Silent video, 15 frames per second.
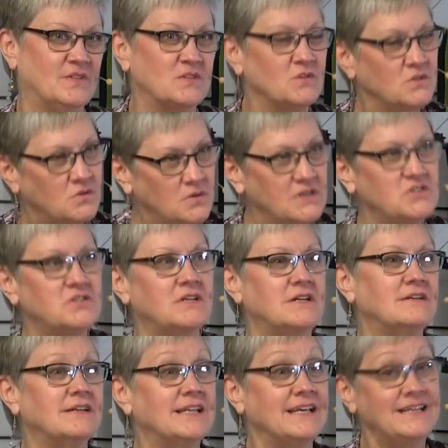So the question
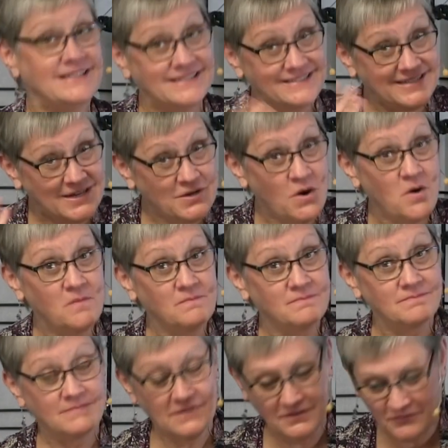I would like you to take home,
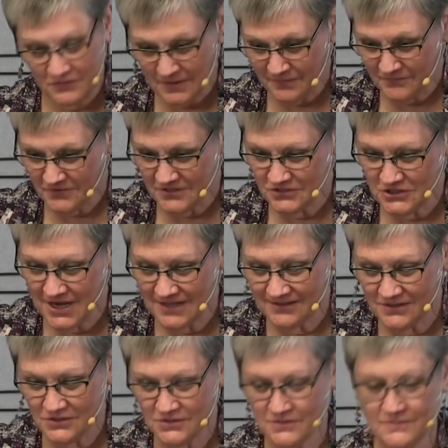if you're up for the
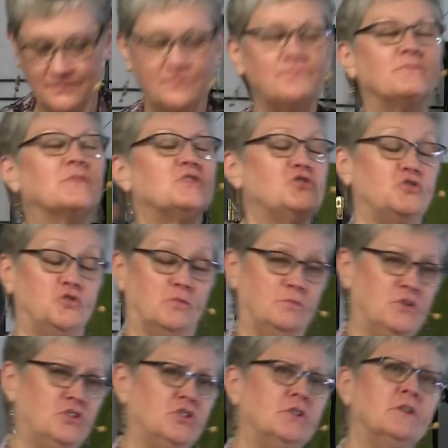challenge, this is your
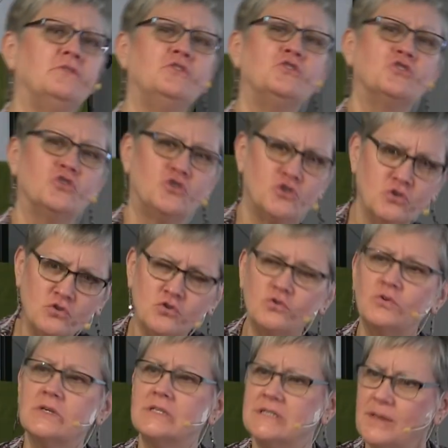mission if you should choose
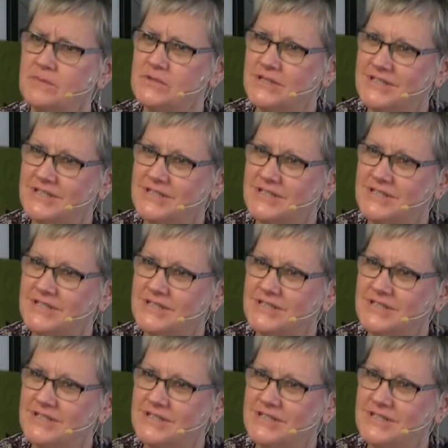to accept